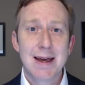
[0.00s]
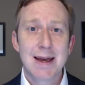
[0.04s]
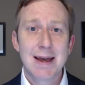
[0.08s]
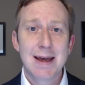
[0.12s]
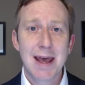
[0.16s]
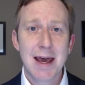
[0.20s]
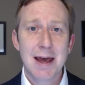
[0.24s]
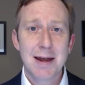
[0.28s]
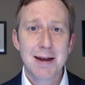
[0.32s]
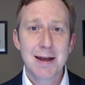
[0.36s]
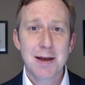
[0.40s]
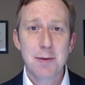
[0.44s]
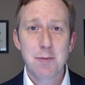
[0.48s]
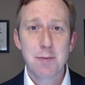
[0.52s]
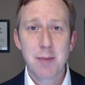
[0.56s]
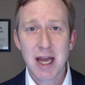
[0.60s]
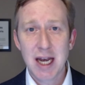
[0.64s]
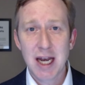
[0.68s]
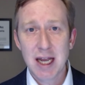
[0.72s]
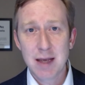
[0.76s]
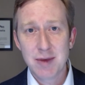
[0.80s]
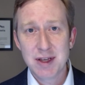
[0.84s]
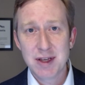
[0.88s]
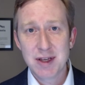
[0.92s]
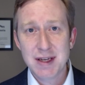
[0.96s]
Again, my
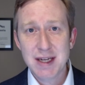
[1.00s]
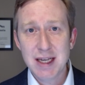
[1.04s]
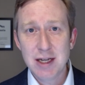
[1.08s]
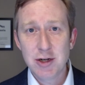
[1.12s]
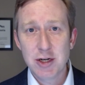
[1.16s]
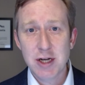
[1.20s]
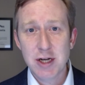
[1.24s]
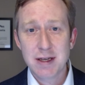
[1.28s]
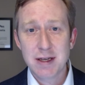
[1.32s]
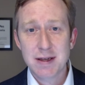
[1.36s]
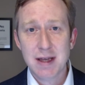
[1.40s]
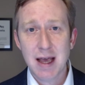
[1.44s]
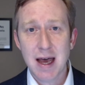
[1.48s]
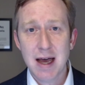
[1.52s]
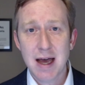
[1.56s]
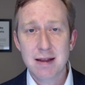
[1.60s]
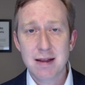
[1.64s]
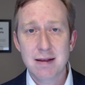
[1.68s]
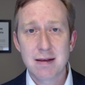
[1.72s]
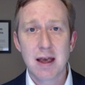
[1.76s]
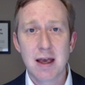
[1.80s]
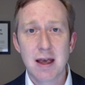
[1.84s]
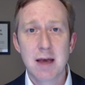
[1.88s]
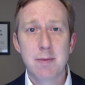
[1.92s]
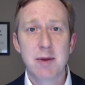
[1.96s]
name is TJ
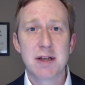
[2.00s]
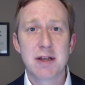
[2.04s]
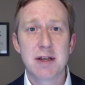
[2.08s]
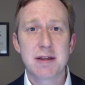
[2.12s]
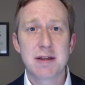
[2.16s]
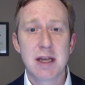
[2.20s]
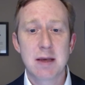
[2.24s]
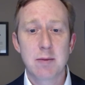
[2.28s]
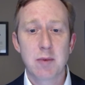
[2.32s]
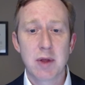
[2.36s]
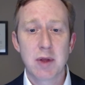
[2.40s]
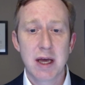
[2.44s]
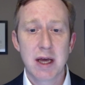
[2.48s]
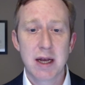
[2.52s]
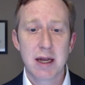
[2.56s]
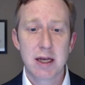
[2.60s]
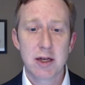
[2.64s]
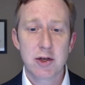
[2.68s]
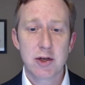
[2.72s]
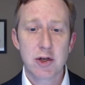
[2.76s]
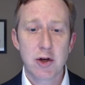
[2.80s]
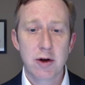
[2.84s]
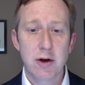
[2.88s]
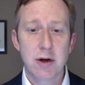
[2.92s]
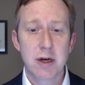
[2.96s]
Scott. I'm an estate planning
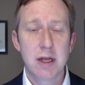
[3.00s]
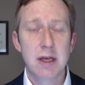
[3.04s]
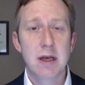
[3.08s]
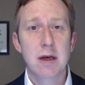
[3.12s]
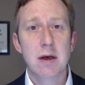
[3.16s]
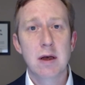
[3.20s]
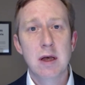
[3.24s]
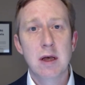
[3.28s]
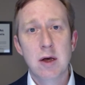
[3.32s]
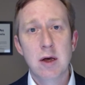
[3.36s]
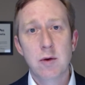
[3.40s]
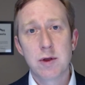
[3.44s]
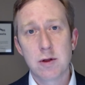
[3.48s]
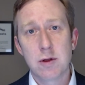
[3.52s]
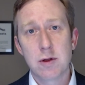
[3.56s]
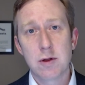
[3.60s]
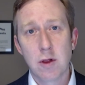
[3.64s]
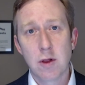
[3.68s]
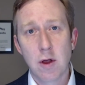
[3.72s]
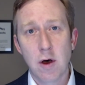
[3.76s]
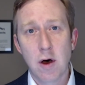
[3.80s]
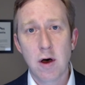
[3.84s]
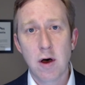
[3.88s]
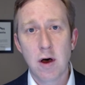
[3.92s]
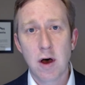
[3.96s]
attorney with the
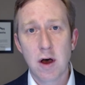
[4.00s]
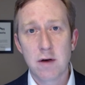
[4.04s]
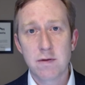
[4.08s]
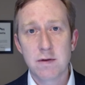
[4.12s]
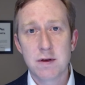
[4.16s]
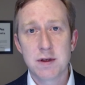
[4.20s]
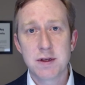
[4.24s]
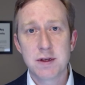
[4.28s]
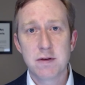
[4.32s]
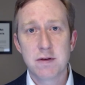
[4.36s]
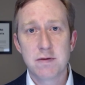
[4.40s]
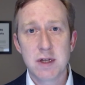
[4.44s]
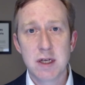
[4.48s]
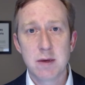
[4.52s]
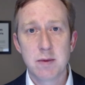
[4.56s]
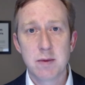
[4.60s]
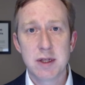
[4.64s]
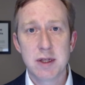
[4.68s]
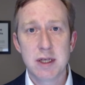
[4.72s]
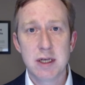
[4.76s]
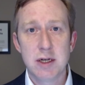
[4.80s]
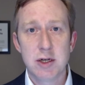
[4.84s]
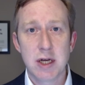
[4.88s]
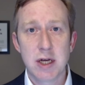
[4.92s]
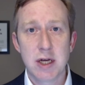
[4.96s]
Law Office of
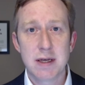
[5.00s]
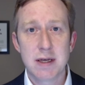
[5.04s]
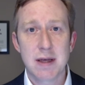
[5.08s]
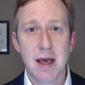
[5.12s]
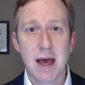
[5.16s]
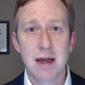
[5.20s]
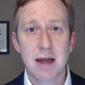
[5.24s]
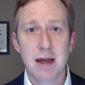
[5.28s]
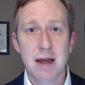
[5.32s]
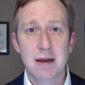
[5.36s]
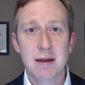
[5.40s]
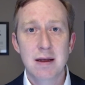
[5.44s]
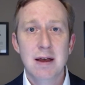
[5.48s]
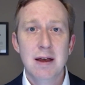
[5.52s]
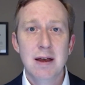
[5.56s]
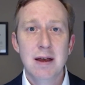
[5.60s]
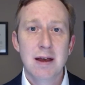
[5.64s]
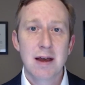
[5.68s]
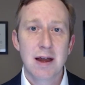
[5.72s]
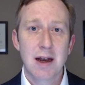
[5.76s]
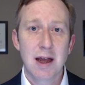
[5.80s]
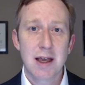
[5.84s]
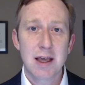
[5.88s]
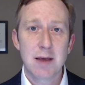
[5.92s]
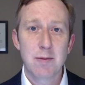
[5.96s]
Timothy J. Scott,
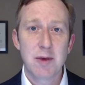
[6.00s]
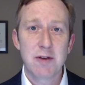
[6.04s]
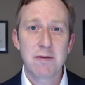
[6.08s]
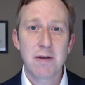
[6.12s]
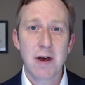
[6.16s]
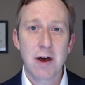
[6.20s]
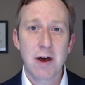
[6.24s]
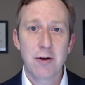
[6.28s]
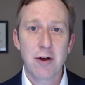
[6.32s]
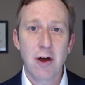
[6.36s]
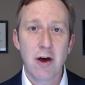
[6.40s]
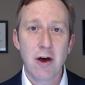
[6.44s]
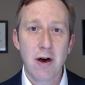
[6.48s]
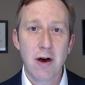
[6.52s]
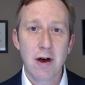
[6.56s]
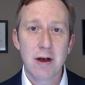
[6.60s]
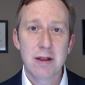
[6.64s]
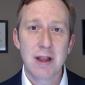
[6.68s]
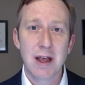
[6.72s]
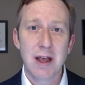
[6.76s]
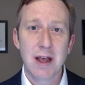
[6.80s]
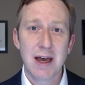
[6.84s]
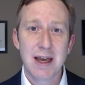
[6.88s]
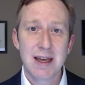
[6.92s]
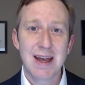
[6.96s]
and I can be found
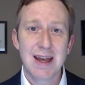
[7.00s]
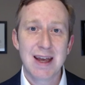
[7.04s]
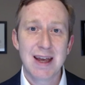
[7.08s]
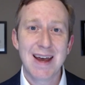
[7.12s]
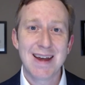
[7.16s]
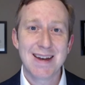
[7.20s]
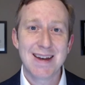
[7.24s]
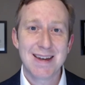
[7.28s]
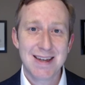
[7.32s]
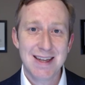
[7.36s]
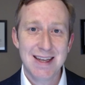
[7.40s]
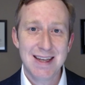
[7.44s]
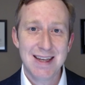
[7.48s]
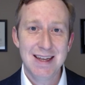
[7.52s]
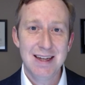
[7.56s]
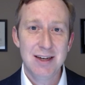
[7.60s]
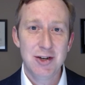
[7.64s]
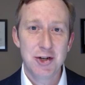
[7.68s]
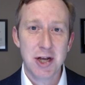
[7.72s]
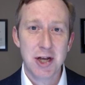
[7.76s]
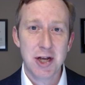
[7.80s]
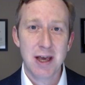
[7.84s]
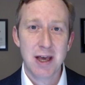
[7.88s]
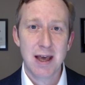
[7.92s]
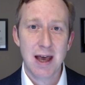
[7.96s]
online at
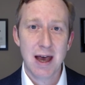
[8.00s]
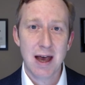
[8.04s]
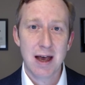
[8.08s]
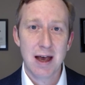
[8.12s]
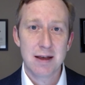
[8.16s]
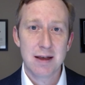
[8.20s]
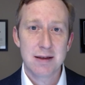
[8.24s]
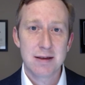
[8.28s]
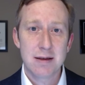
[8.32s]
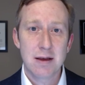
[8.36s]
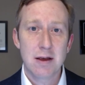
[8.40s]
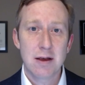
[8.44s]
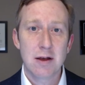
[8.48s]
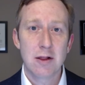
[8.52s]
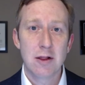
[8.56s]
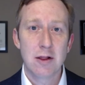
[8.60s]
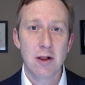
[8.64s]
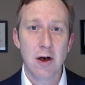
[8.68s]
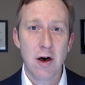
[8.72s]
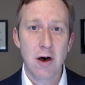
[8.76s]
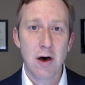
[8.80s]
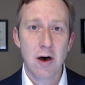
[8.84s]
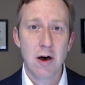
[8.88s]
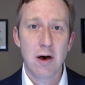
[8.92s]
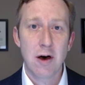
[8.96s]

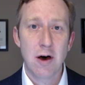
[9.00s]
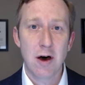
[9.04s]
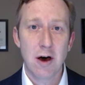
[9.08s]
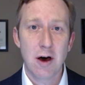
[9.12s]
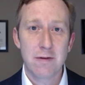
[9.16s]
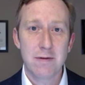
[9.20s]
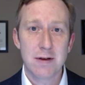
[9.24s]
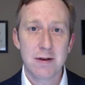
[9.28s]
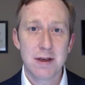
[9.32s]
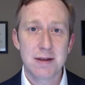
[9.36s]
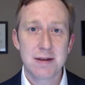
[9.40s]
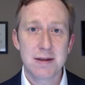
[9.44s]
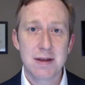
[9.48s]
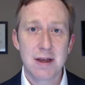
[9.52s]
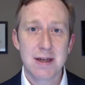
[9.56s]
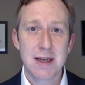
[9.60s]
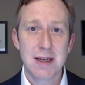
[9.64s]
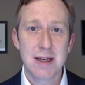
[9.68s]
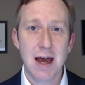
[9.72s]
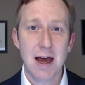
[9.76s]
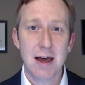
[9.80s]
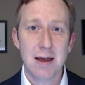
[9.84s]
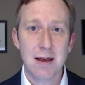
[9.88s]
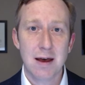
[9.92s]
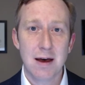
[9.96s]

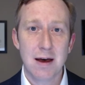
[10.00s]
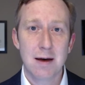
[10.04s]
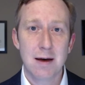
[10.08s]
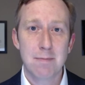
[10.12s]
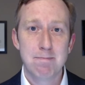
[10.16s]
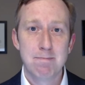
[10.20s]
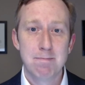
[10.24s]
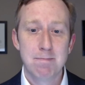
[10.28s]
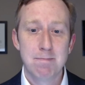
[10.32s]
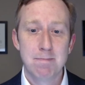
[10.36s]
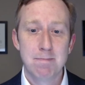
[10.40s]
tjslawoffice.com.